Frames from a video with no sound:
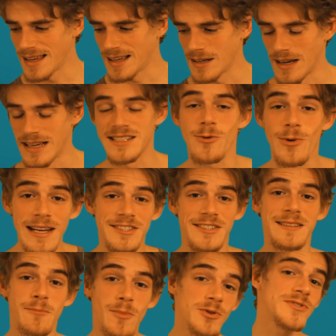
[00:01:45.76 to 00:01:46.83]
And so actually
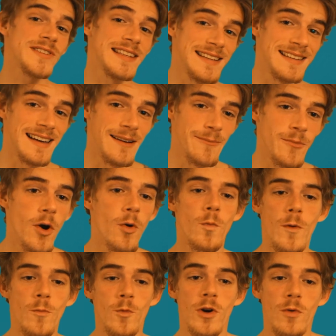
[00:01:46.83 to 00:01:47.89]
most of the time
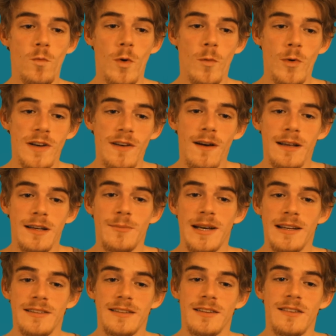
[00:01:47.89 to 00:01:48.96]
when we're talking
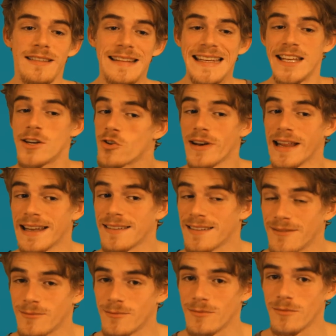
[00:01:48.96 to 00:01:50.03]
about the internet,
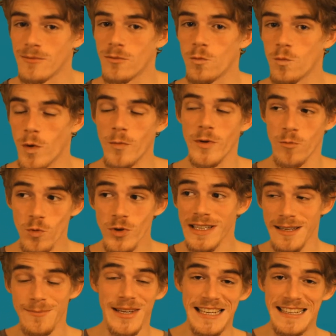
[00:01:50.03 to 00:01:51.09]
what we really
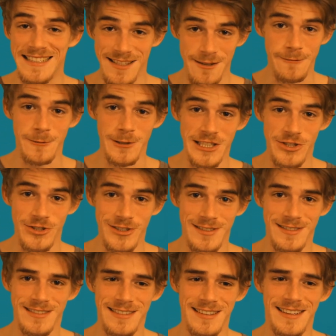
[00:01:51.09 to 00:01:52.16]
mean is the fridge.
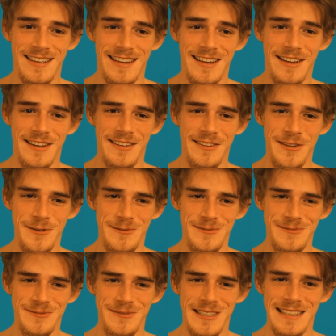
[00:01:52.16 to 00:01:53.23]
Oh,
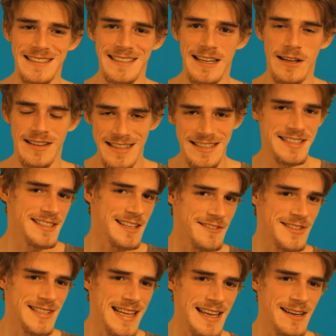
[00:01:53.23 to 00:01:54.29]
right? And this is
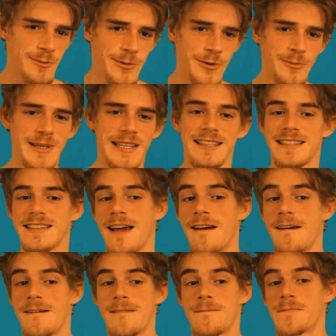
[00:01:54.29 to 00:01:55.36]
understandable because
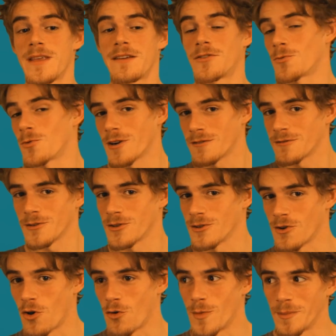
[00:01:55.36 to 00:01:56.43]
if it weren't for
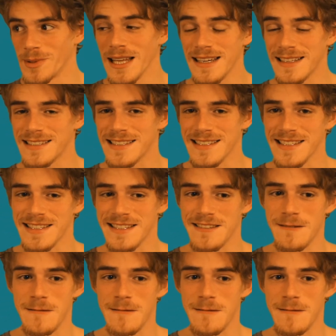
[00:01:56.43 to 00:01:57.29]
home appliances,